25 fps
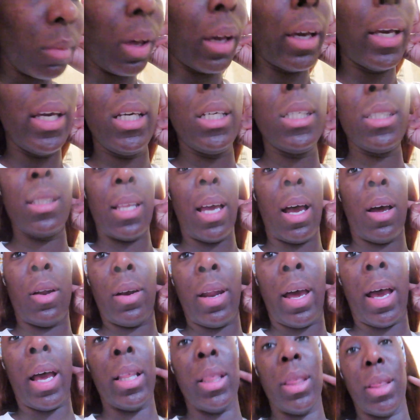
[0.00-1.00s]
it is now
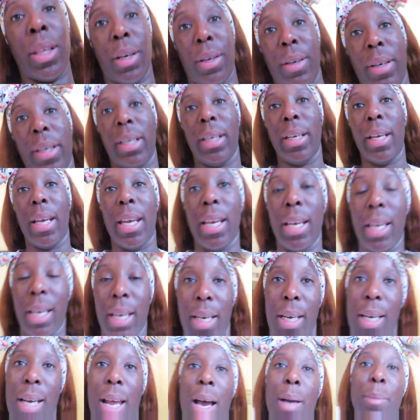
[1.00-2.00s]
9:30
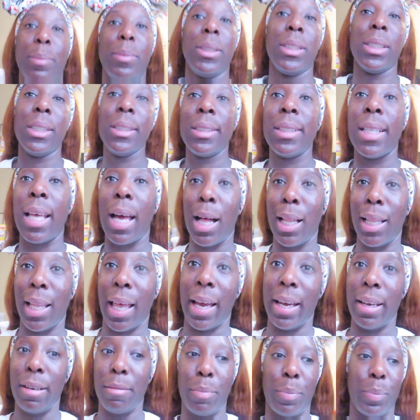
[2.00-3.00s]
and I'm just now
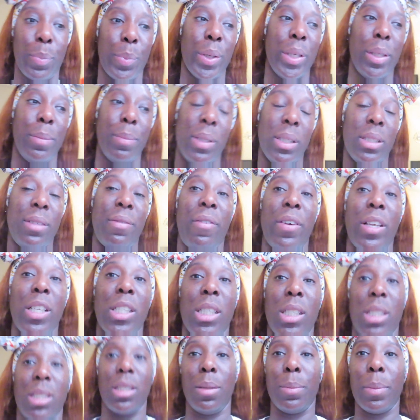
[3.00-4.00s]
like pretty much
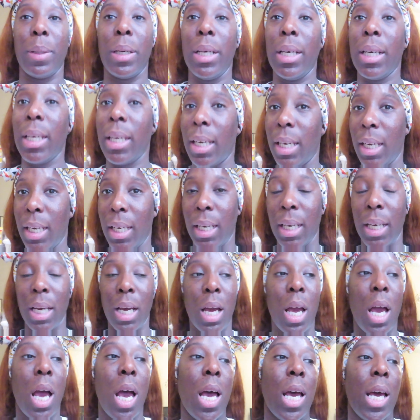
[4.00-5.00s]
finishing up cooking.
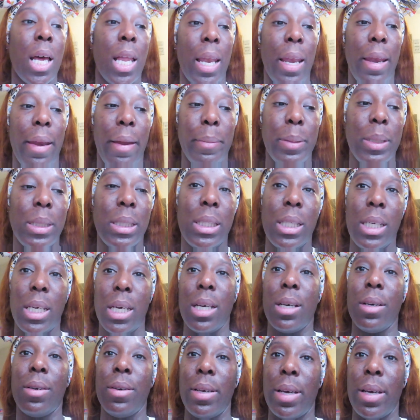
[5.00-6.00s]
Let me tell